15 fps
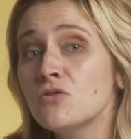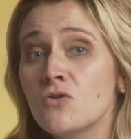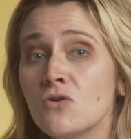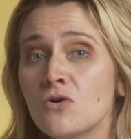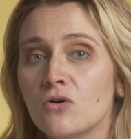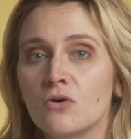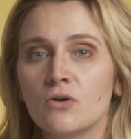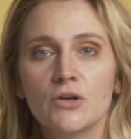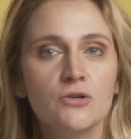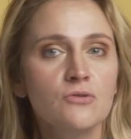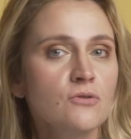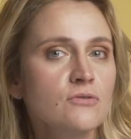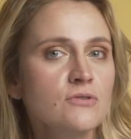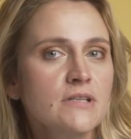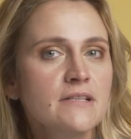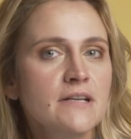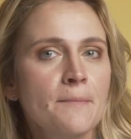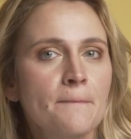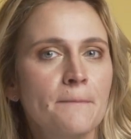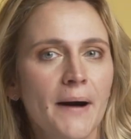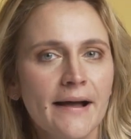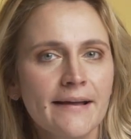No, you
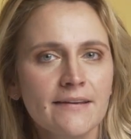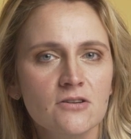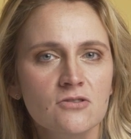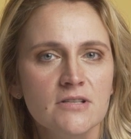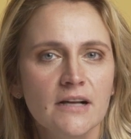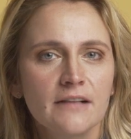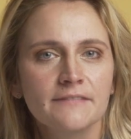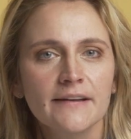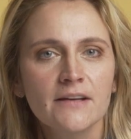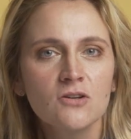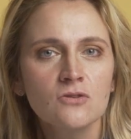consider buying yourself a